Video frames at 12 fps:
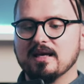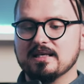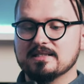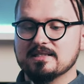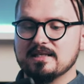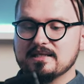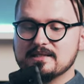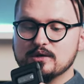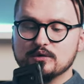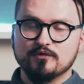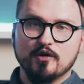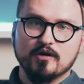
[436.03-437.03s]
it's it's
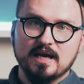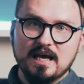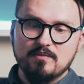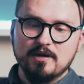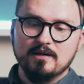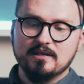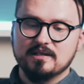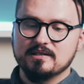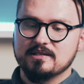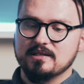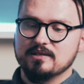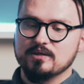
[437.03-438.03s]
good for gaming
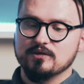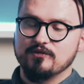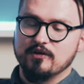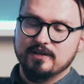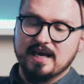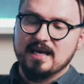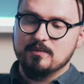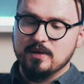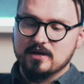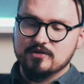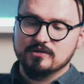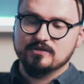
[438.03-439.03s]
it's it's good for taking
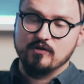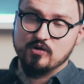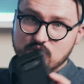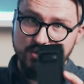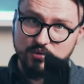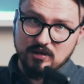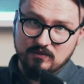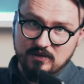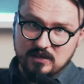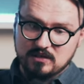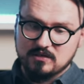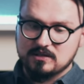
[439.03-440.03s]
pictures for shooting
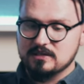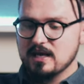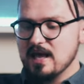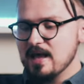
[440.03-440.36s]
videos